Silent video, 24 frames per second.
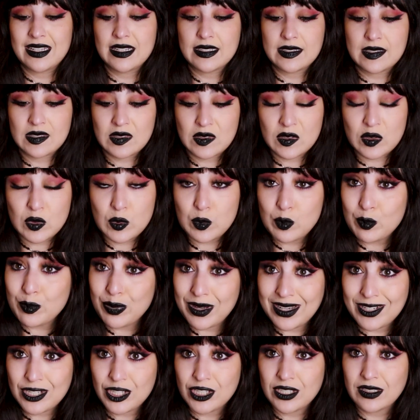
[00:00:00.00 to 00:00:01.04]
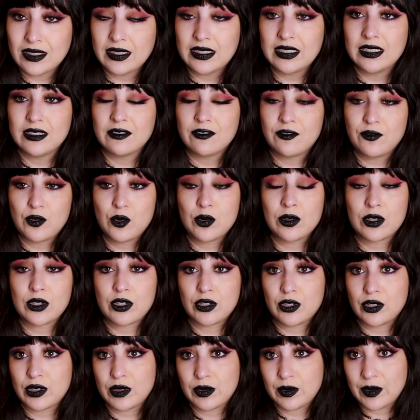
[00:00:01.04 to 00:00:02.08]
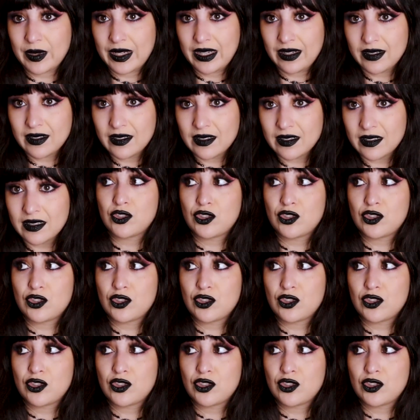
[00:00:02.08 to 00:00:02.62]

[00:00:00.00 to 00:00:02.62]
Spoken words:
especially for career